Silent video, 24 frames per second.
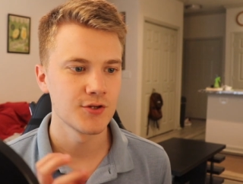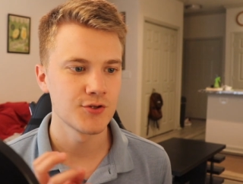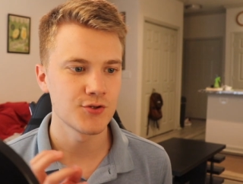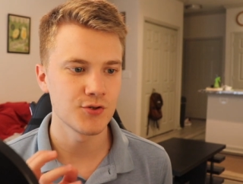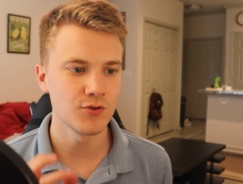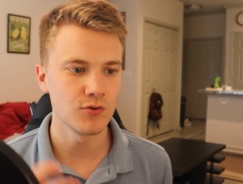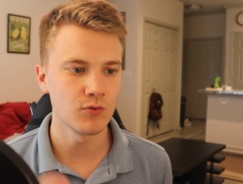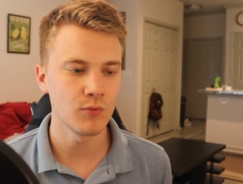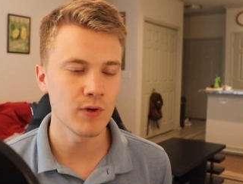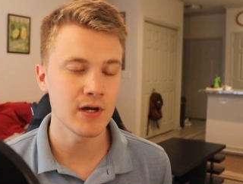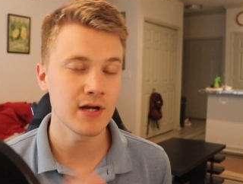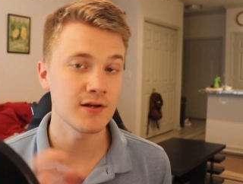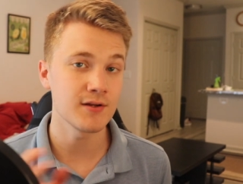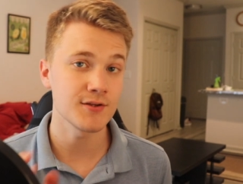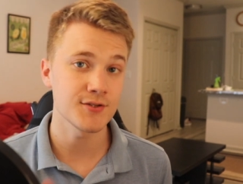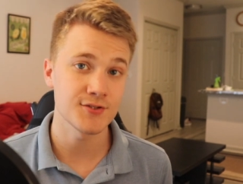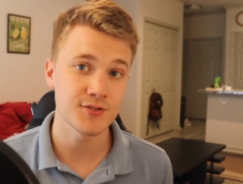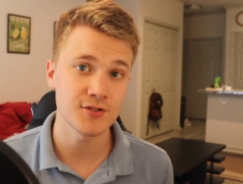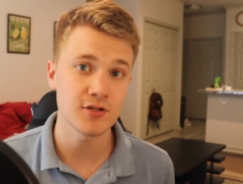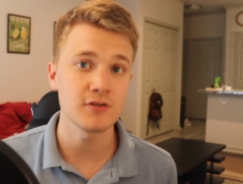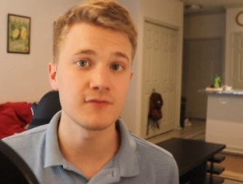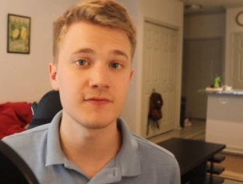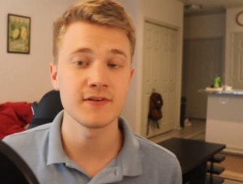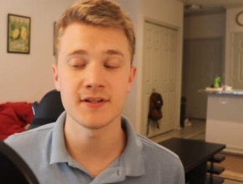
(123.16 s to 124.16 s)
to, well,
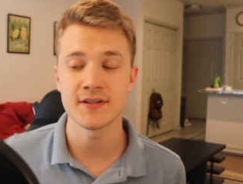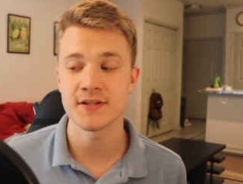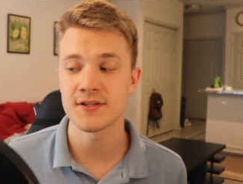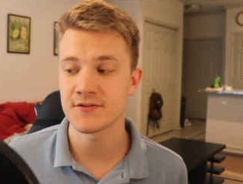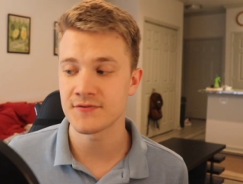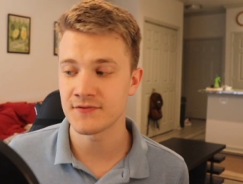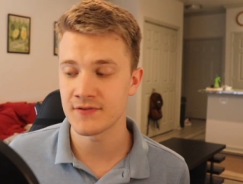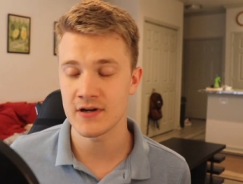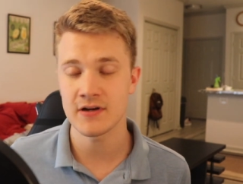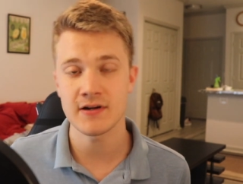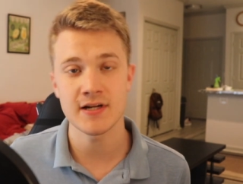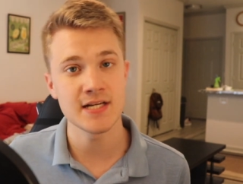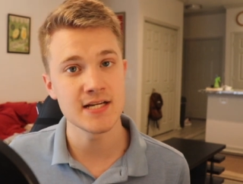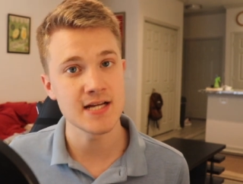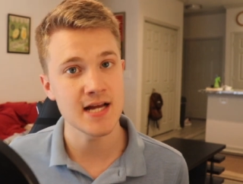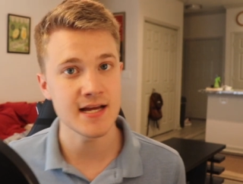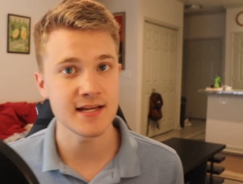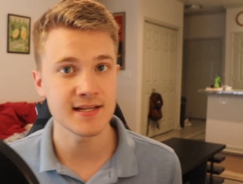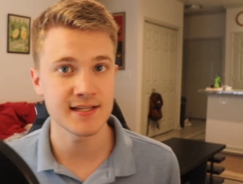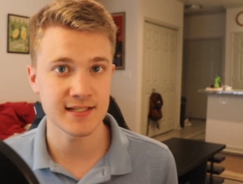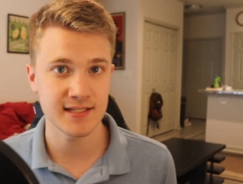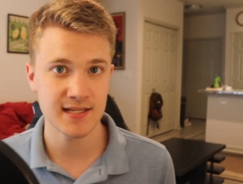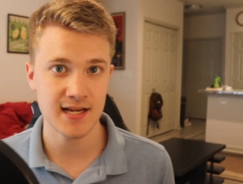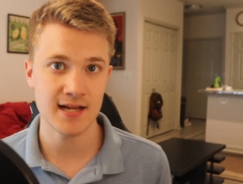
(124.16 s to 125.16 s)
serving this very
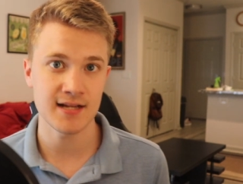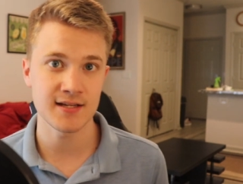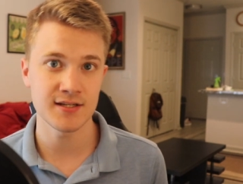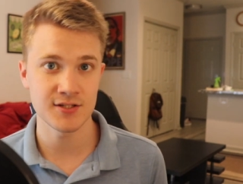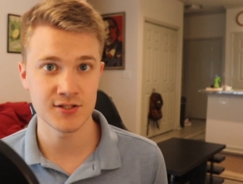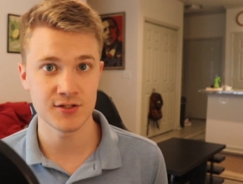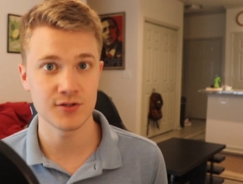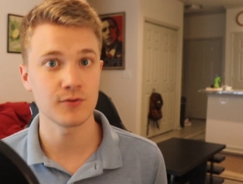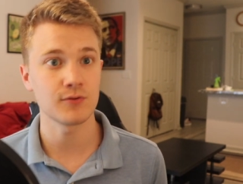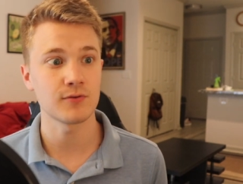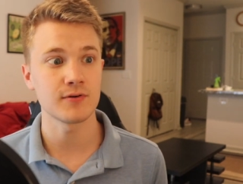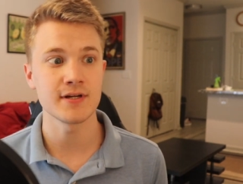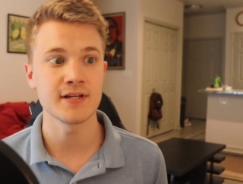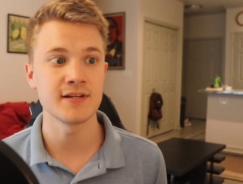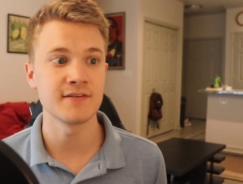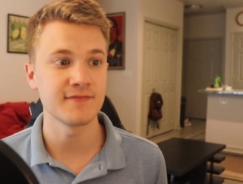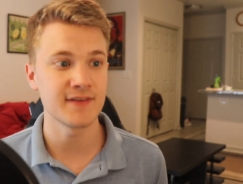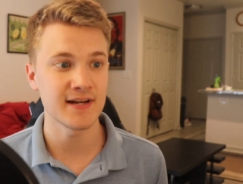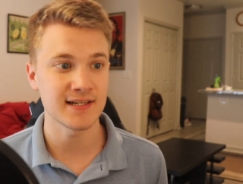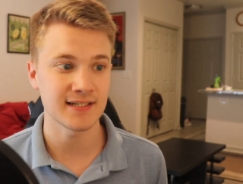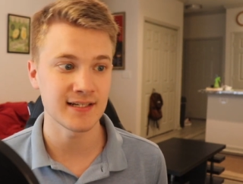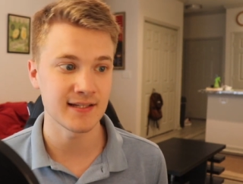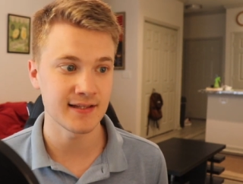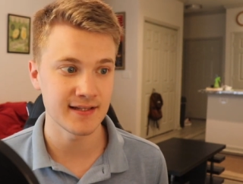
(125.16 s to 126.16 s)
nice side story. In
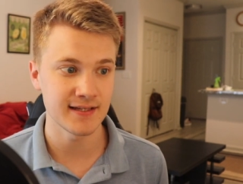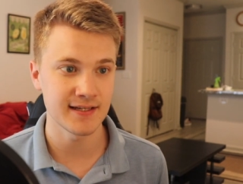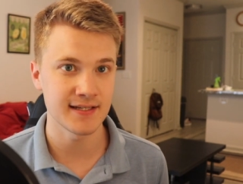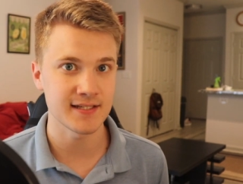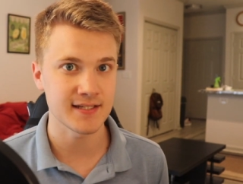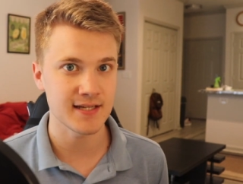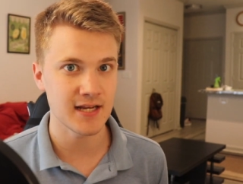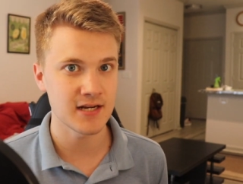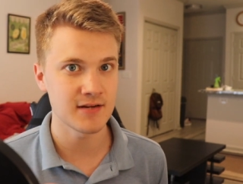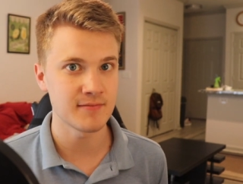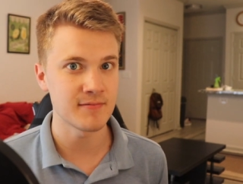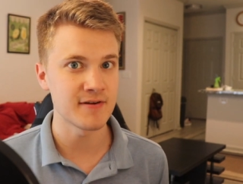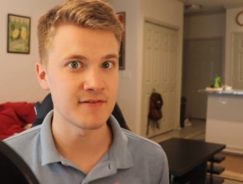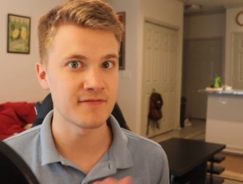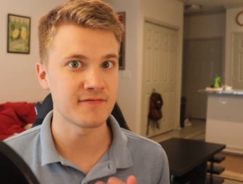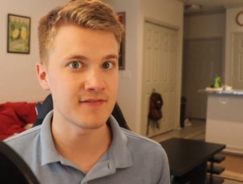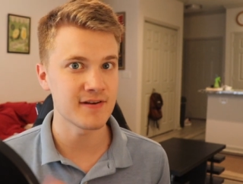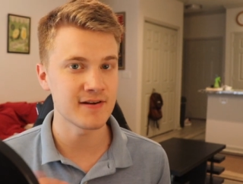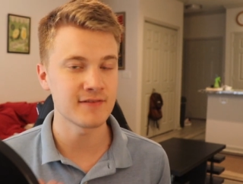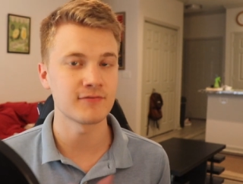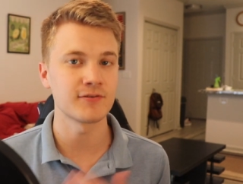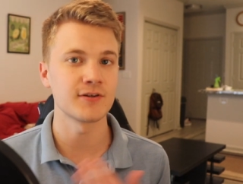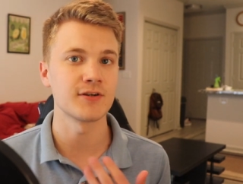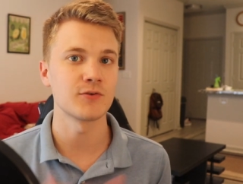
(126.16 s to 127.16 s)
fact, I think it's kind of my
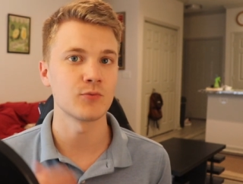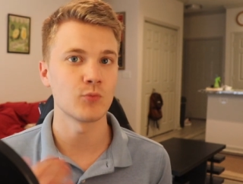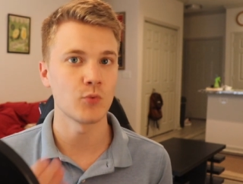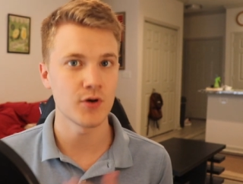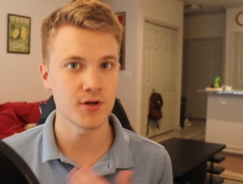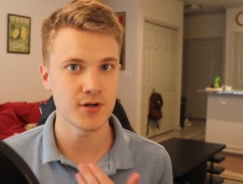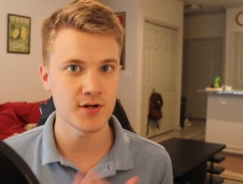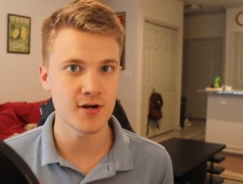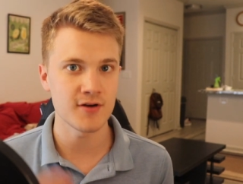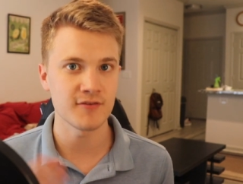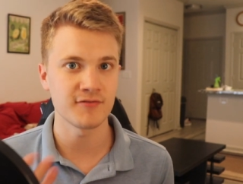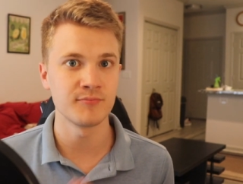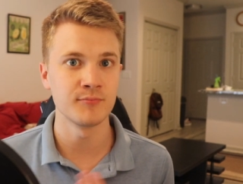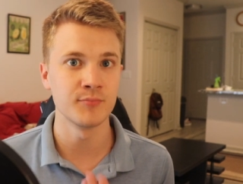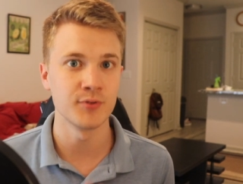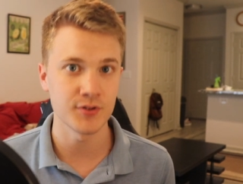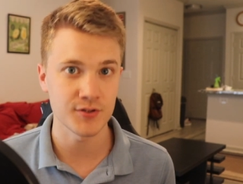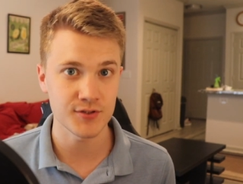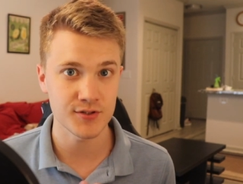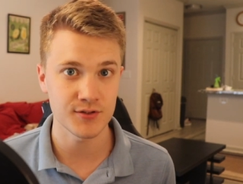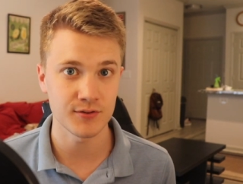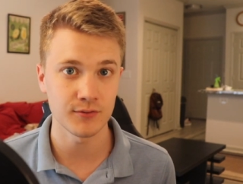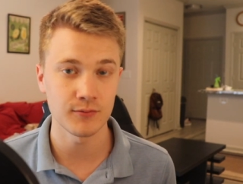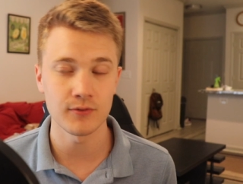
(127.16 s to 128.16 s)
favorite one-off book
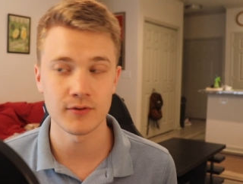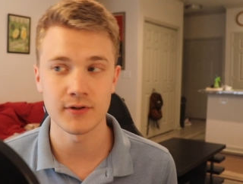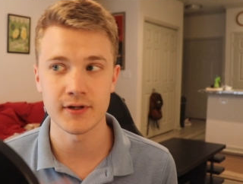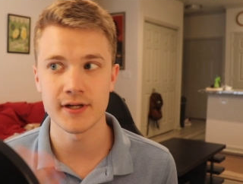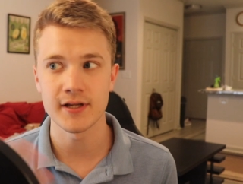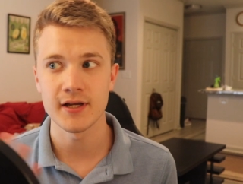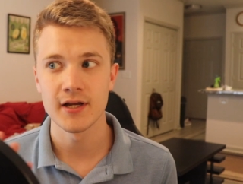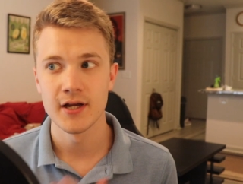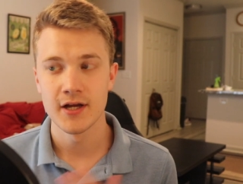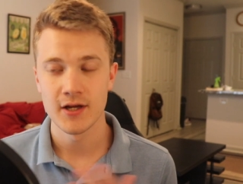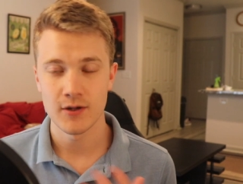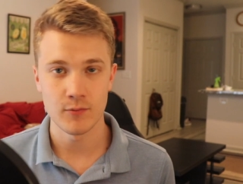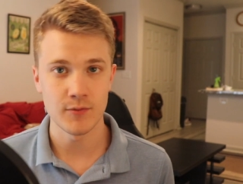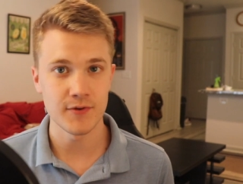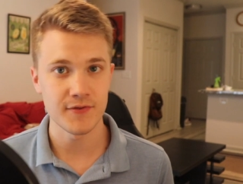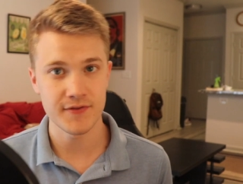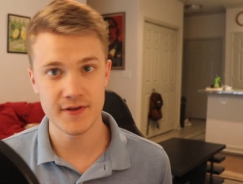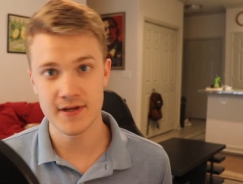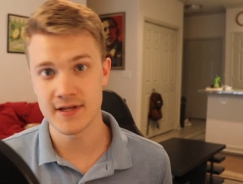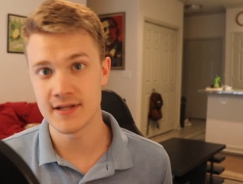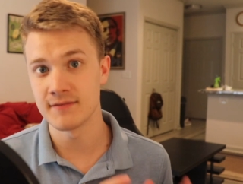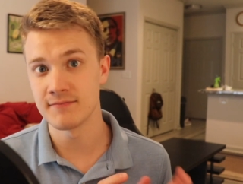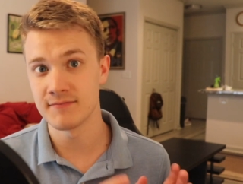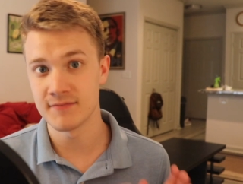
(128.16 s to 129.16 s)
story
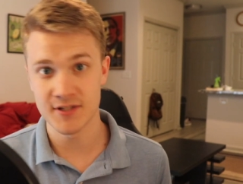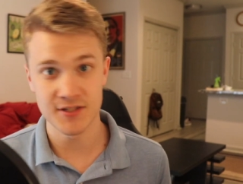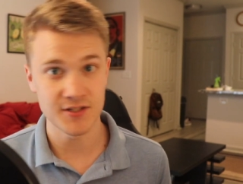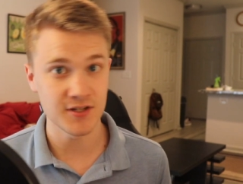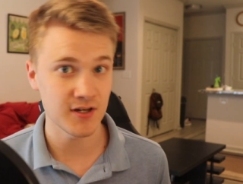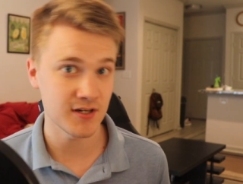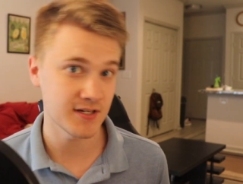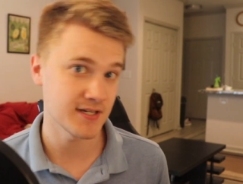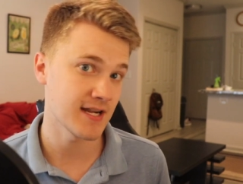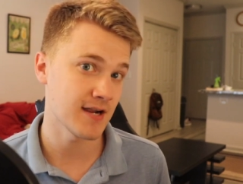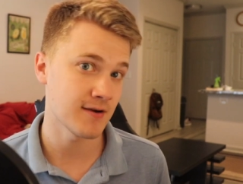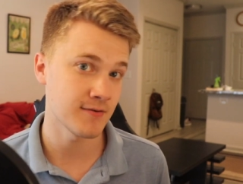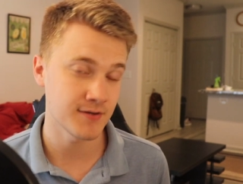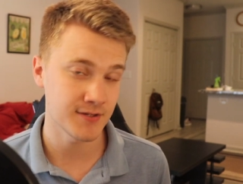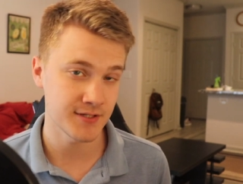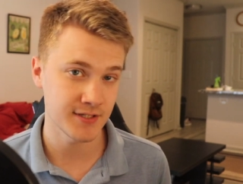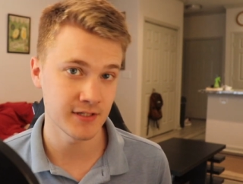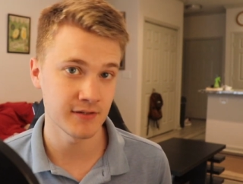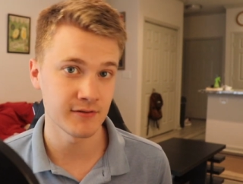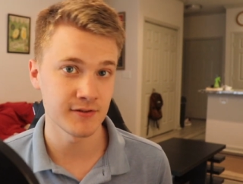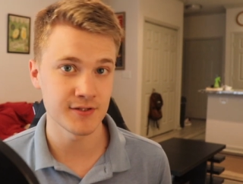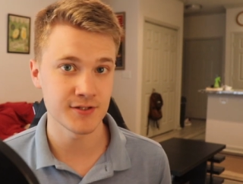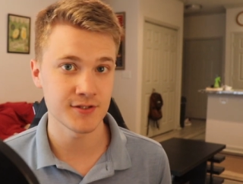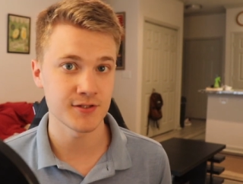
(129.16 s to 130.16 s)
within the Dark Tower
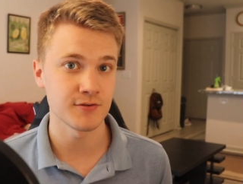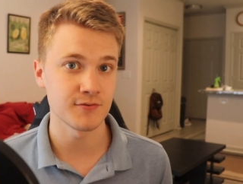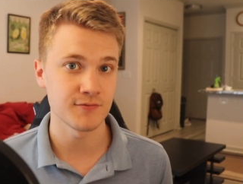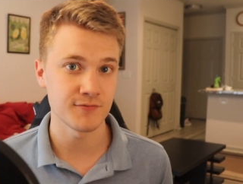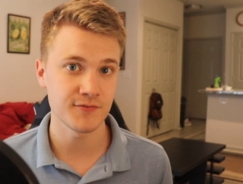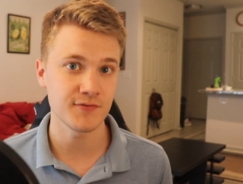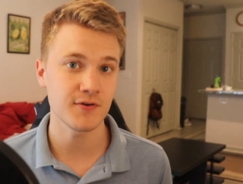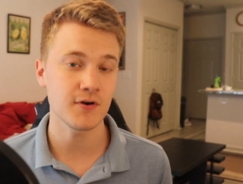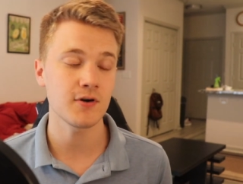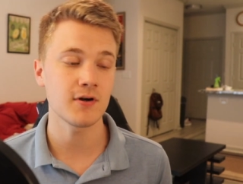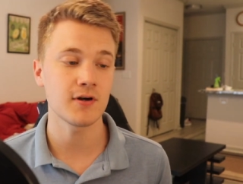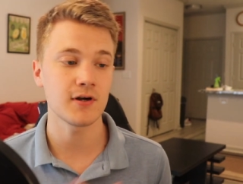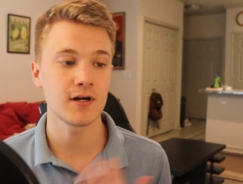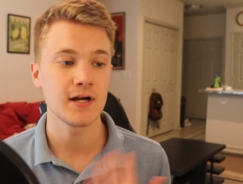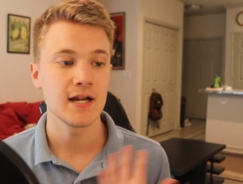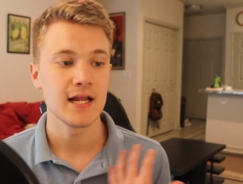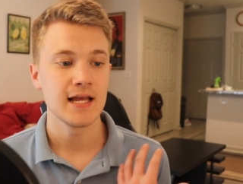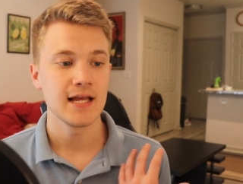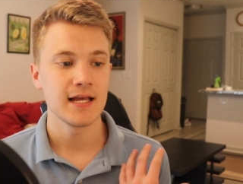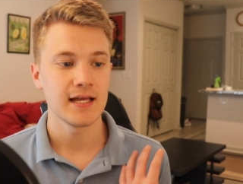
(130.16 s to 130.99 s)
series so far.